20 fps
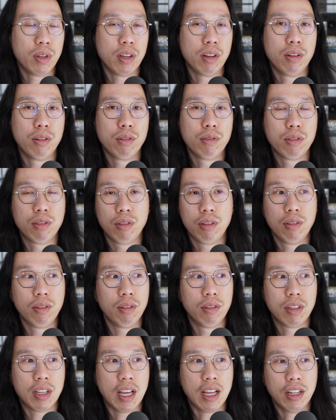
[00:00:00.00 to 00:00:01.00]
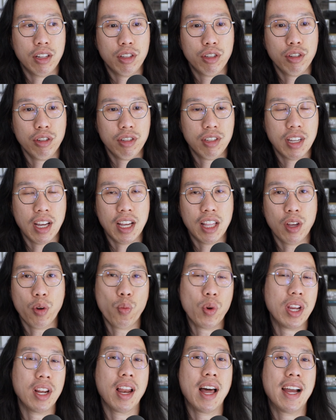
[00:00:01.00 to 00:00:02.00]
We all tend to say that
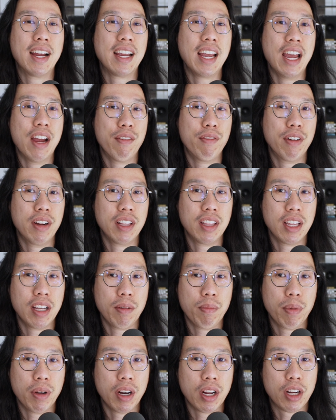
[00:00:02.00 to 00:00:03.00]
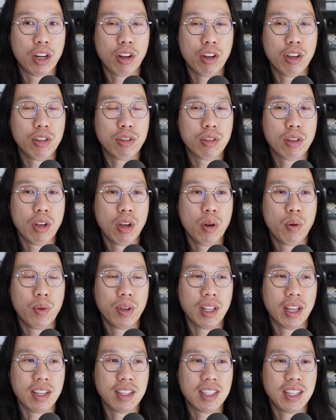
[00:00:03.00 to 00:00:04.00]
we like everything, but it goes
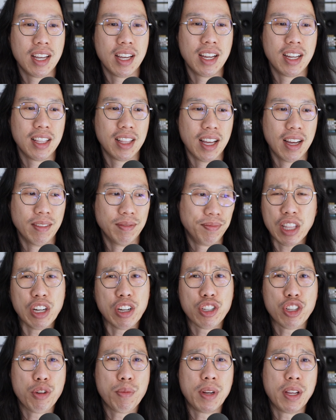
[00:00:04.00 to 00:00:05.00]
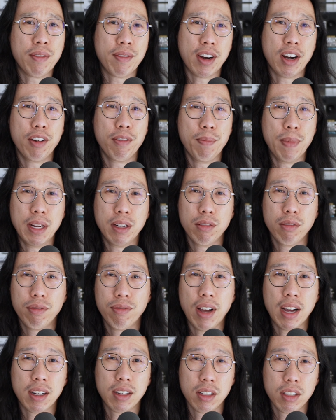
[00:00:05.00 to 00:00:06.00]
without saying that there are so many environmental
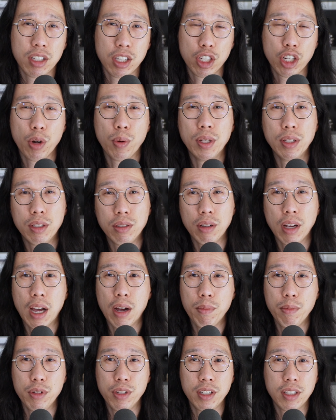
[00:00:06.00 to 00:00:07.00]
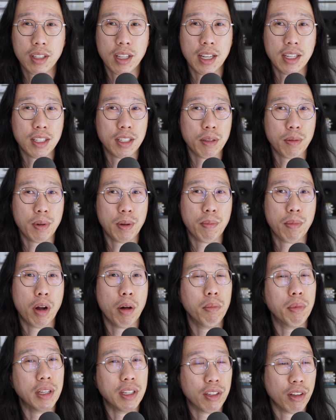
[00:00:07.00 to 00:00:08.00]
factors that go into our music taste that we
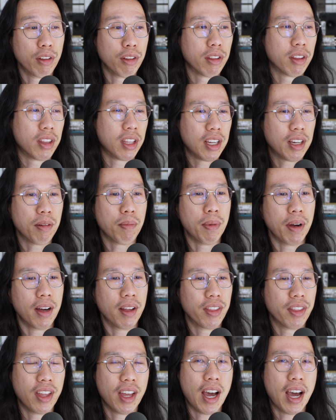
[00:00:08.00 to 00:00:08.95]
probably don't think about.